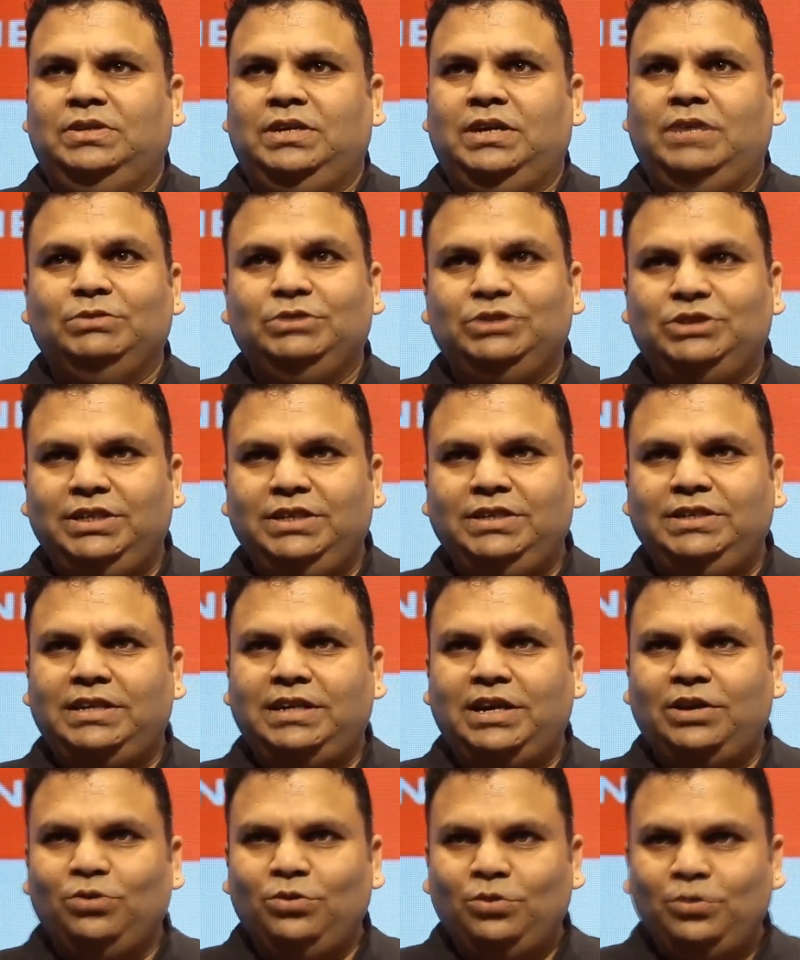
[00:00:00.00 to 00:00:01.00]
I would say that
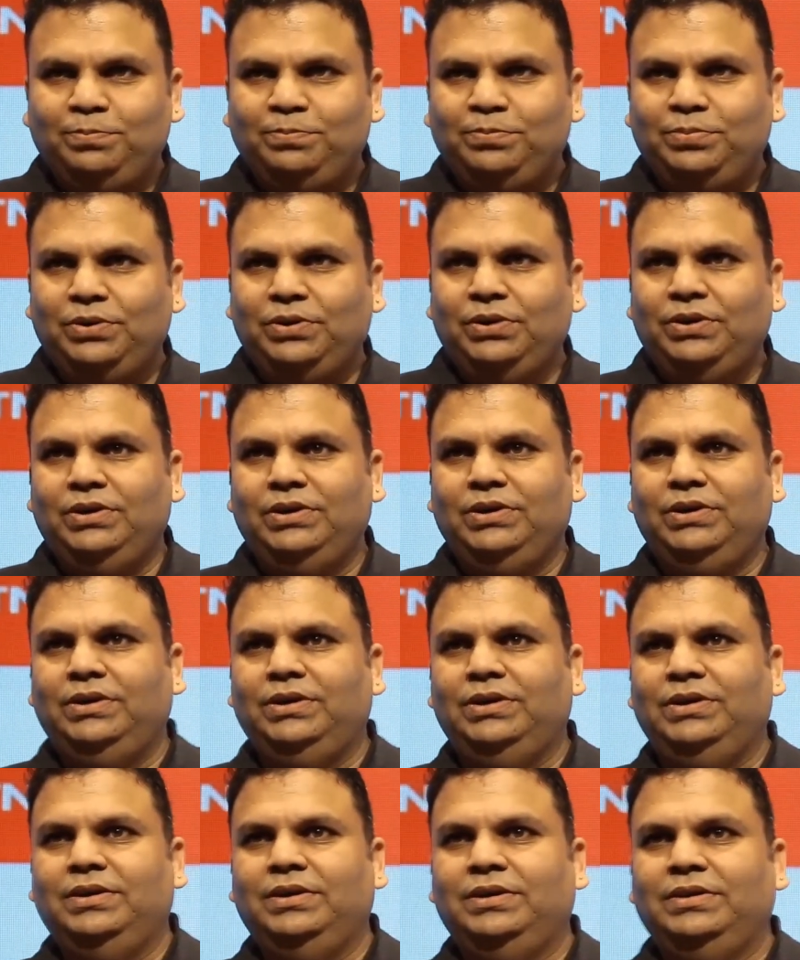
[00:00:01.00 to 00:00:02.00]
I hope
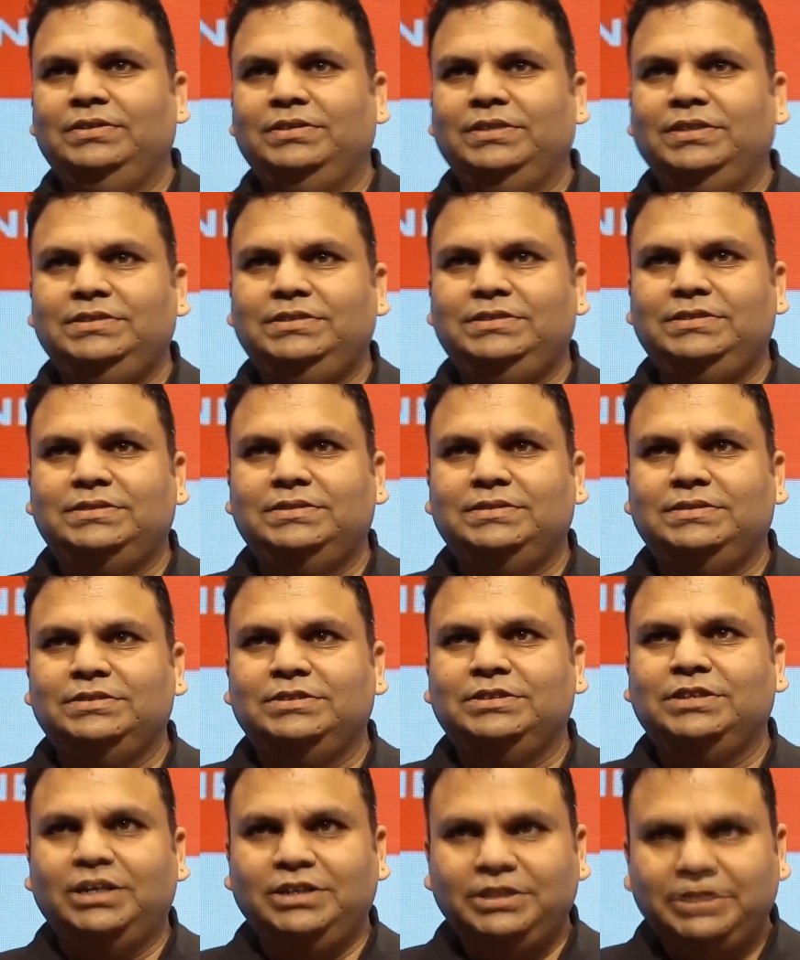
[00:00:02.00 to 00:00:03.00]
this
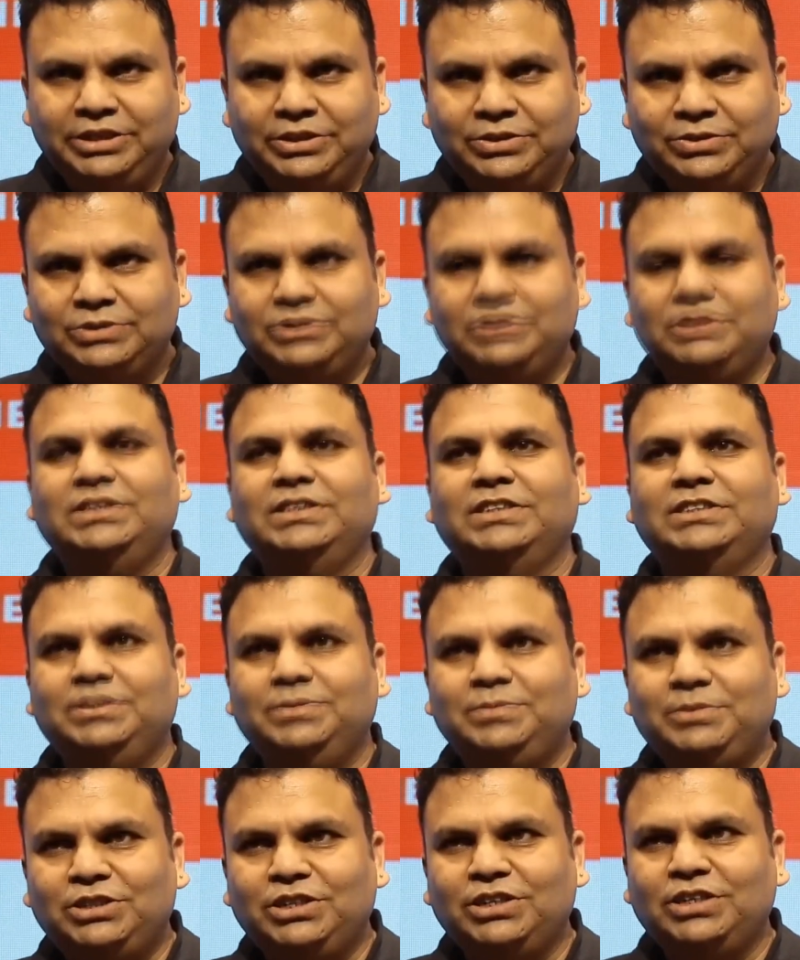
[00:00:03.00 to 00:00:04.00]
continues, this
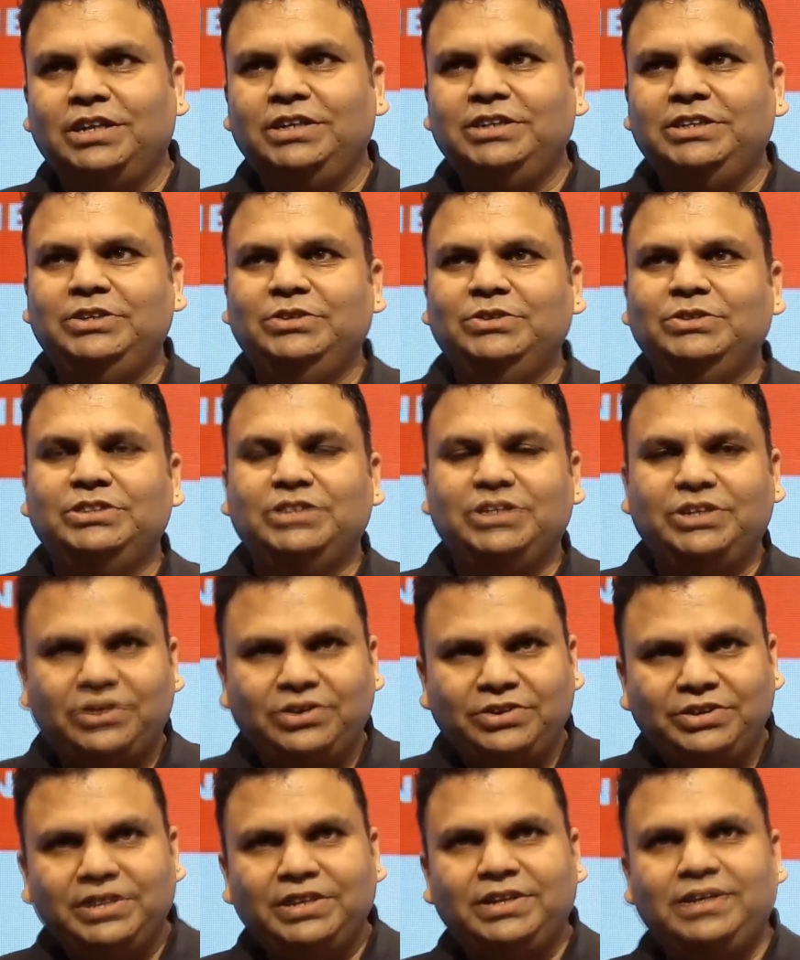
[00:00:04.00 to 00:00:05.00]
exhibition continues year
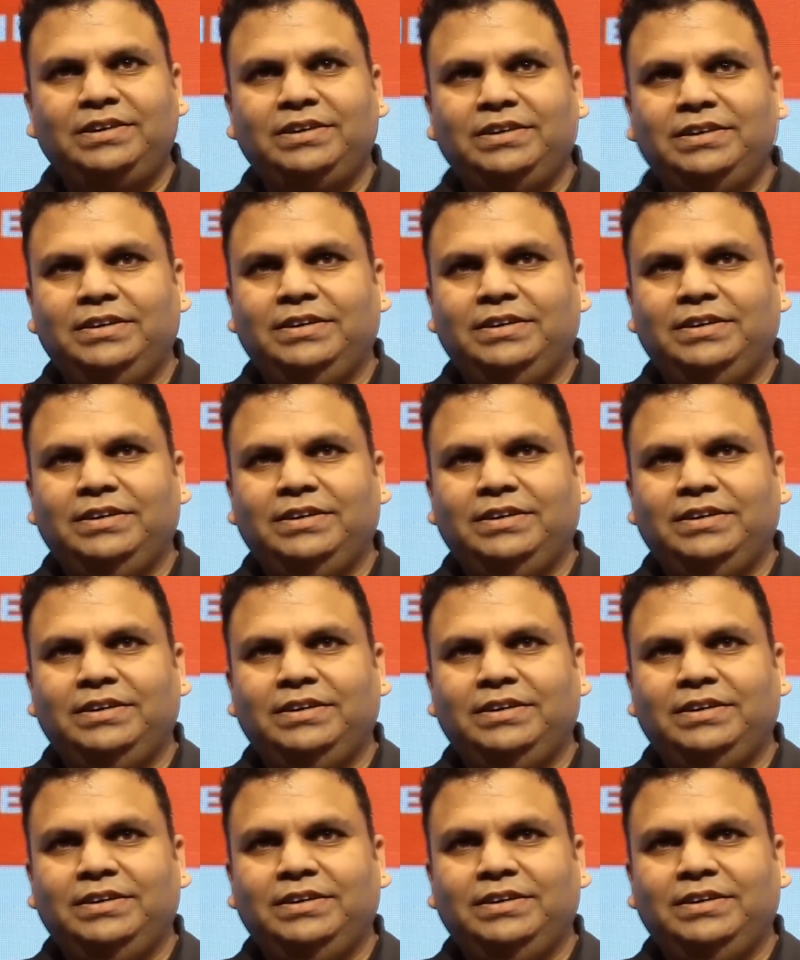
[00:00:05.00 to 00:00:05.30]
on year.